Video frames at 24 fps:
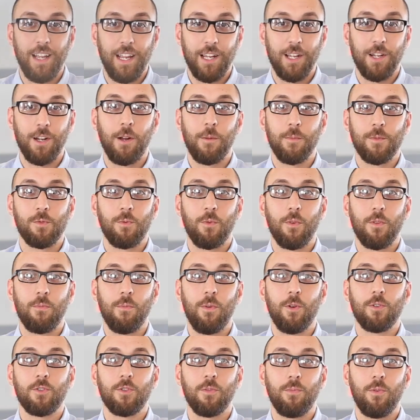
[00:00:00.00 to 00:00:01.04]
and comes with
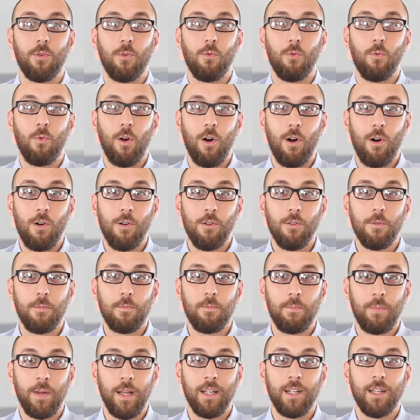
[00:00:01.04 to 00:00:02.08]
multiple wall,
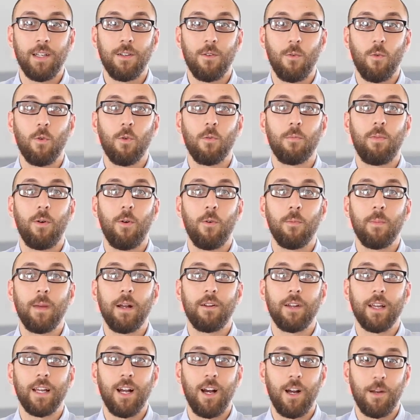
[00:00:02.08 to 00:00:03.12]
pendant, or pole
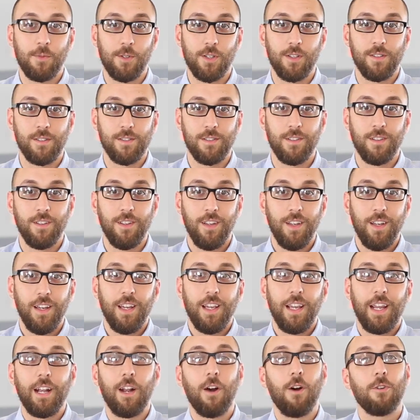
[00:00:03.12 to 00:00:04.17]
mounting options.
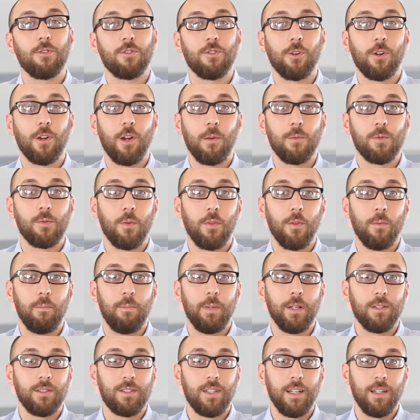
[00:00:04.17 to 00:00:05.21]
It also comes with a
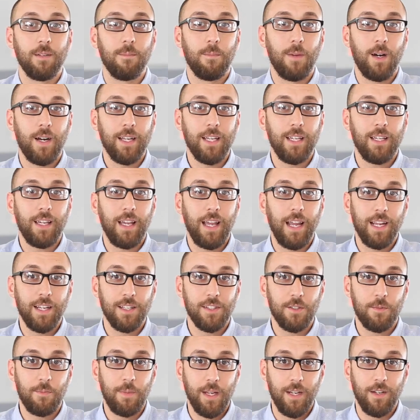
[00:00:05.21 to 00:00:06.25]
built-in mic
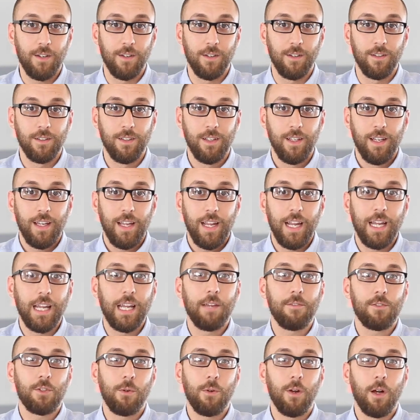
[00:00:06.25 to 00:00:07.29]
and speaker and
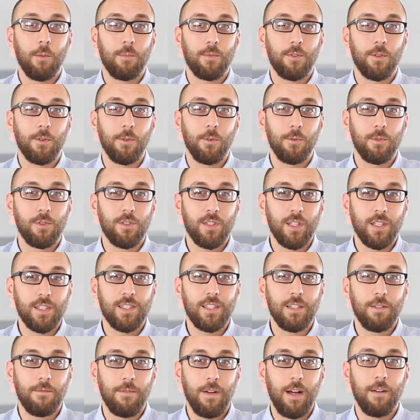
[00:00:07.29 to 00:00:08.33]
gives you up to
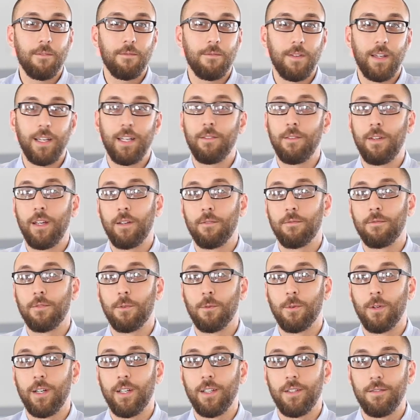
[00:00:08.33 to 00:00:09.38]
65 feet
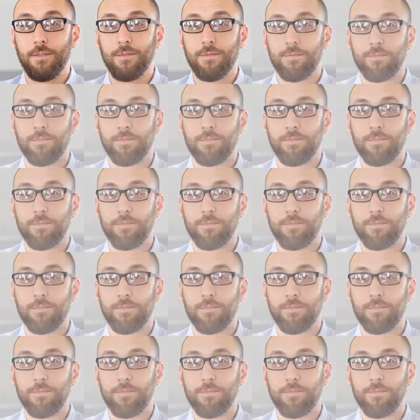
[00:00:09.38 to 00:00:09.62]
infrared.